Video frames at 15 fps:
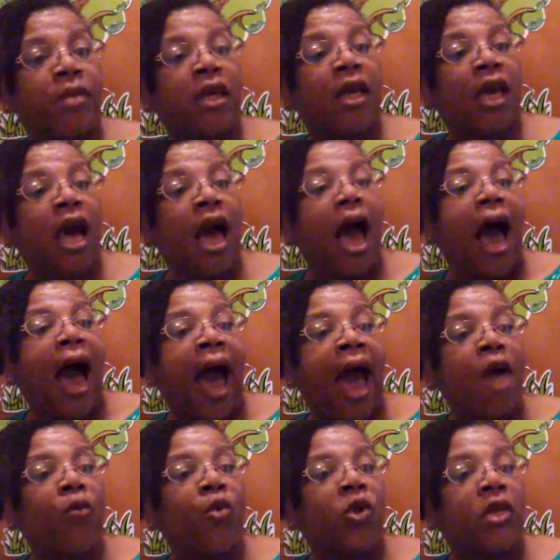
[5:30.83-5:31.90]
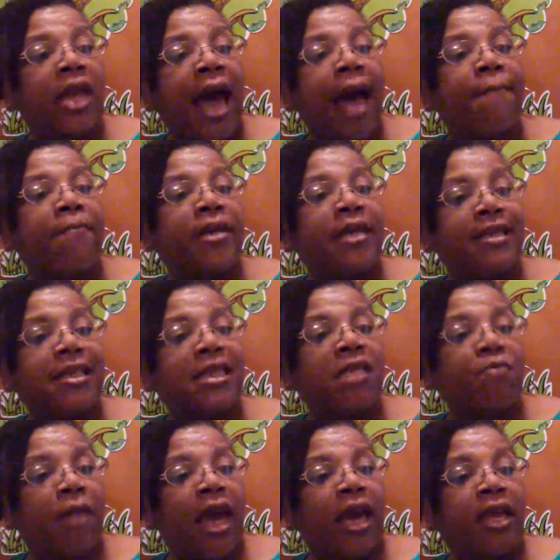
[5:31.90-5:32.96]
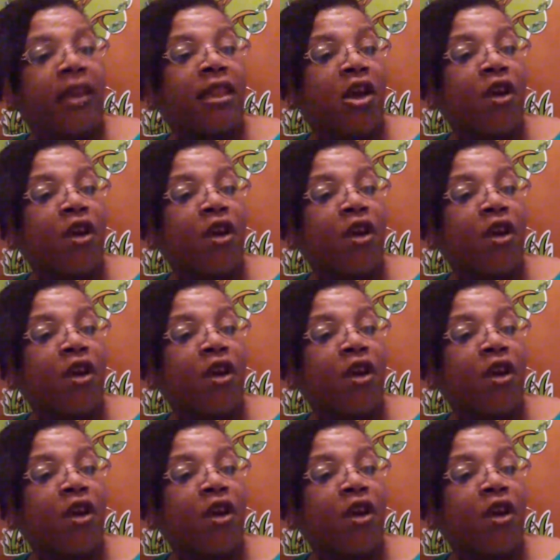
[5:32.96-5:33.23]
me, I will not be dismayed.